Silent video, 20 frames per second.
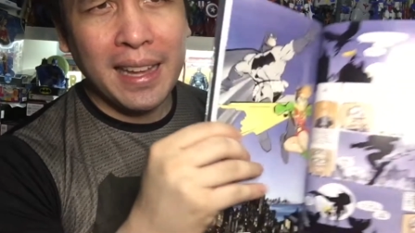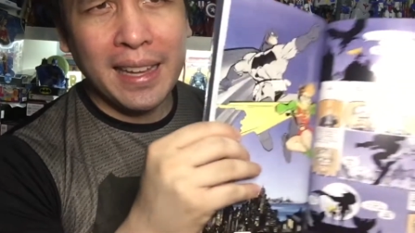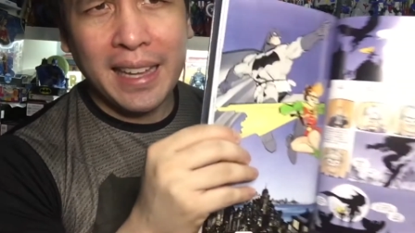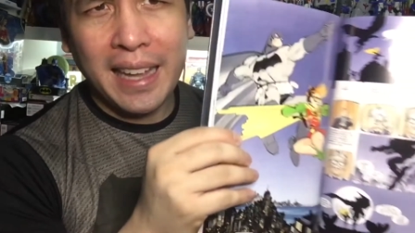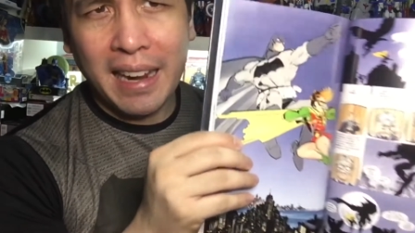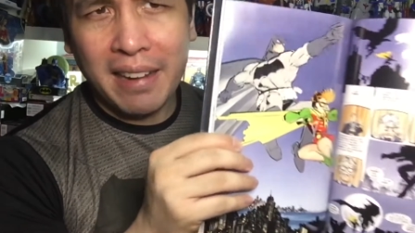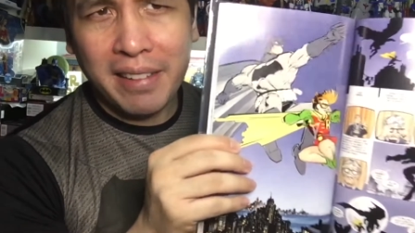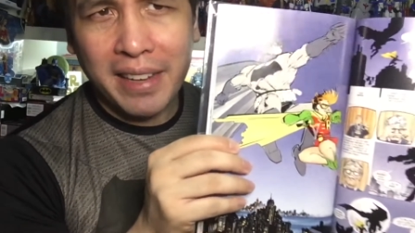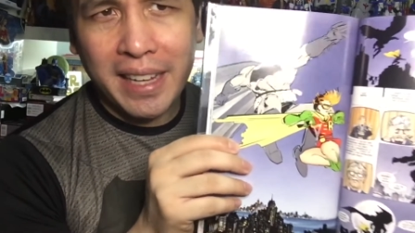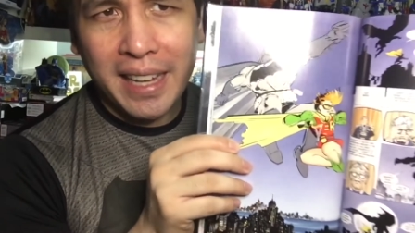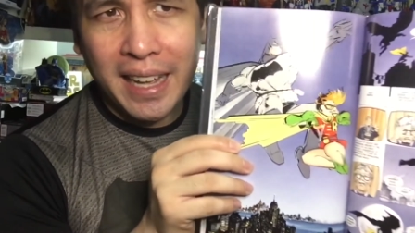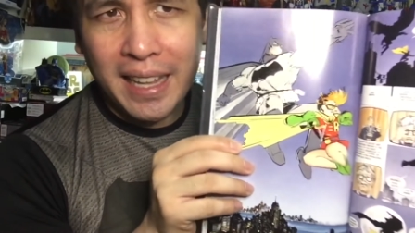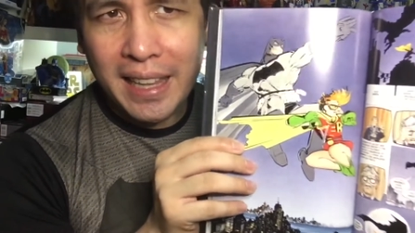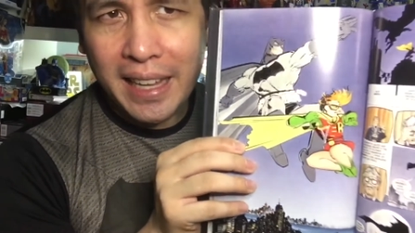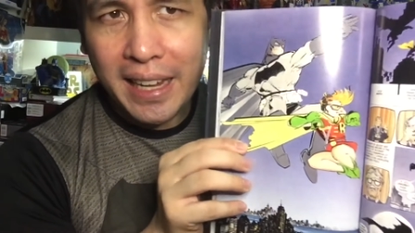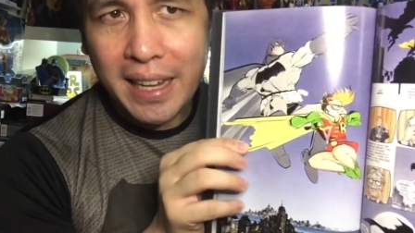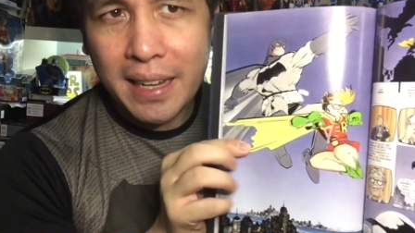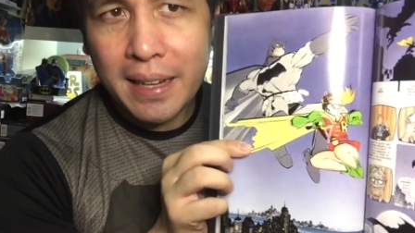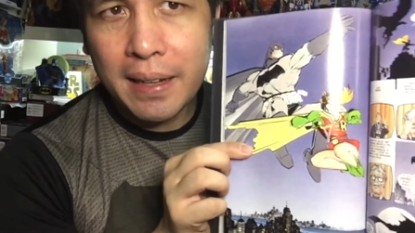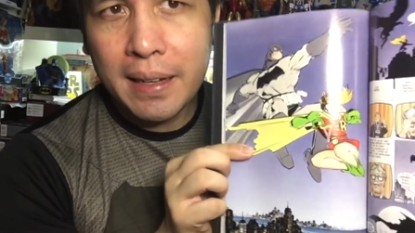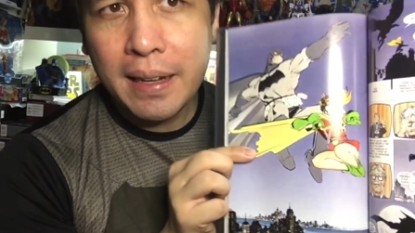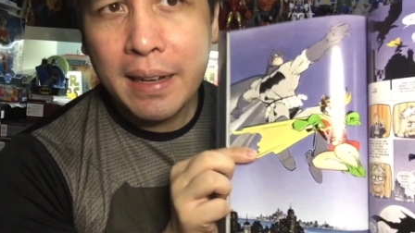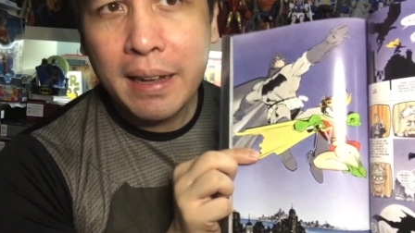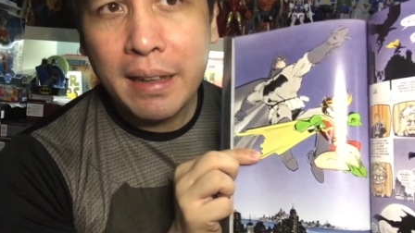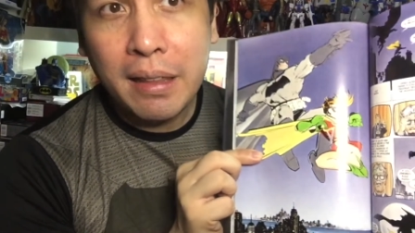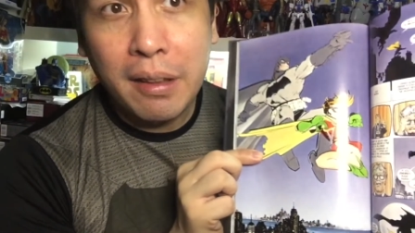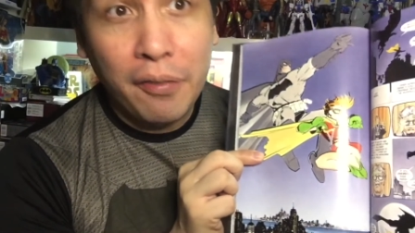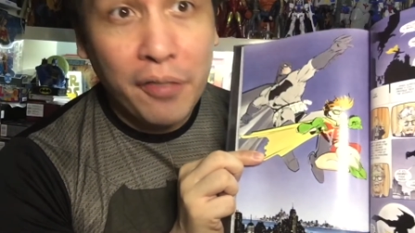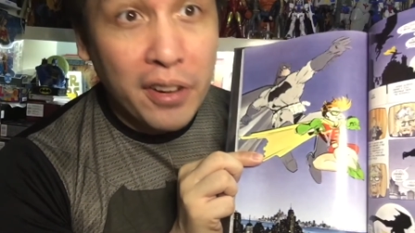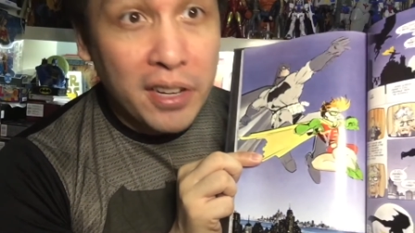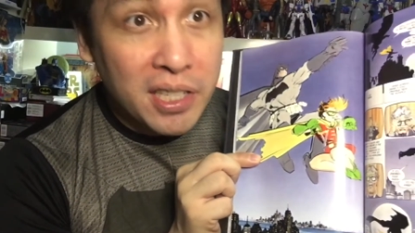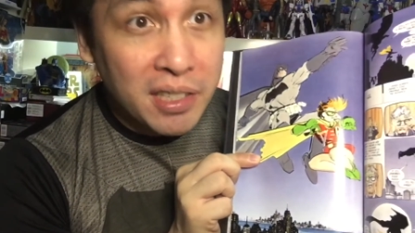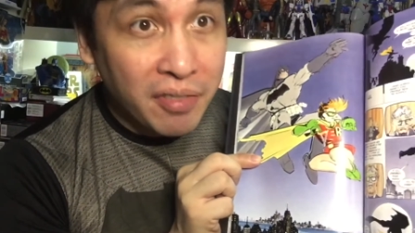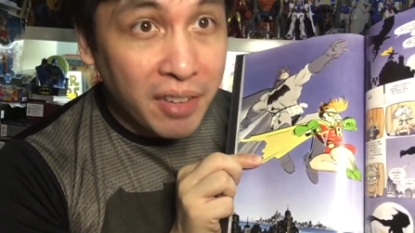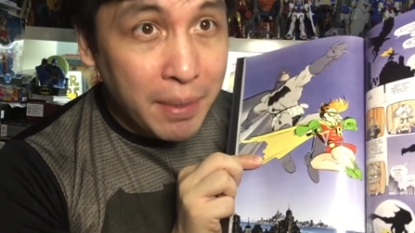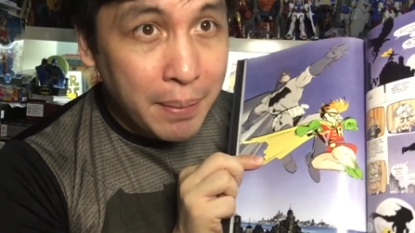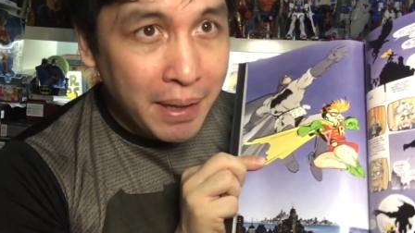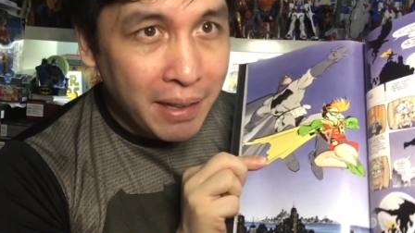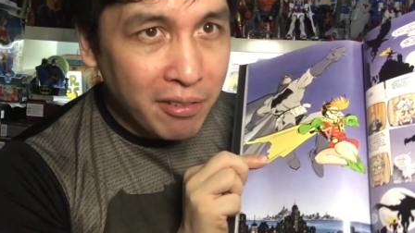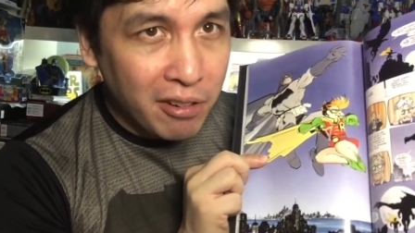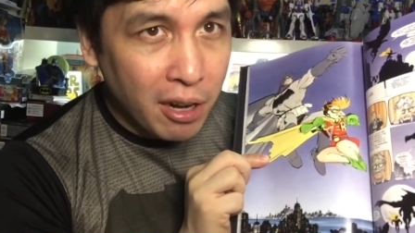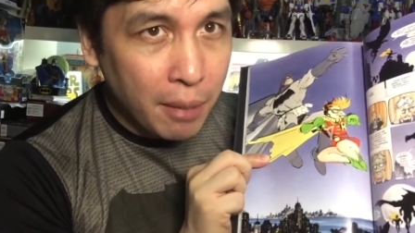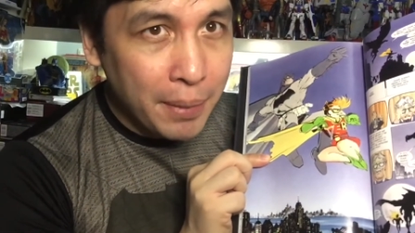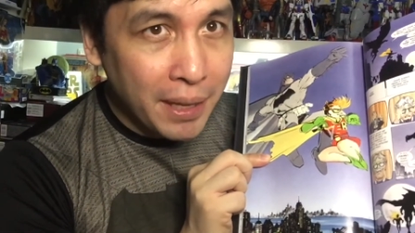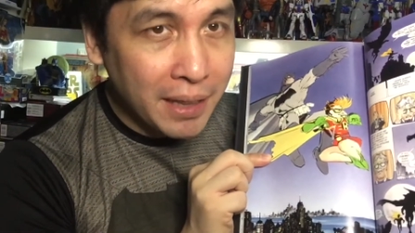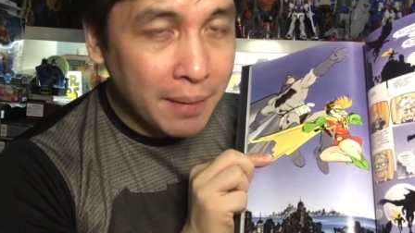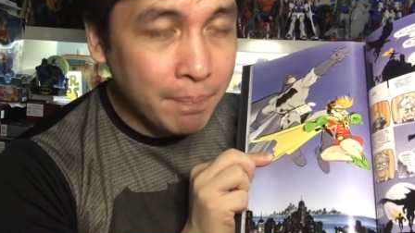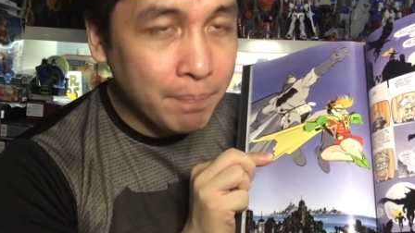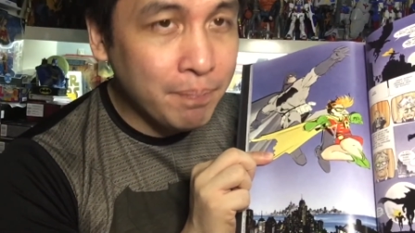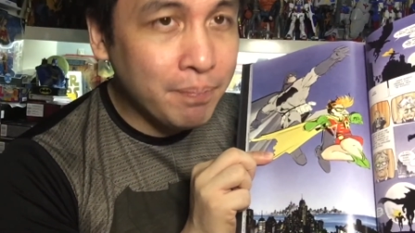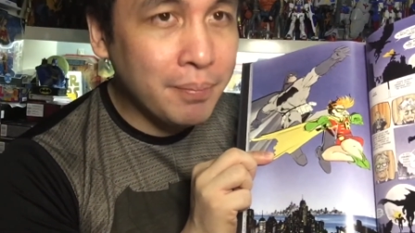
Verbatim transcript: Carrie Kelly, the first female Robin.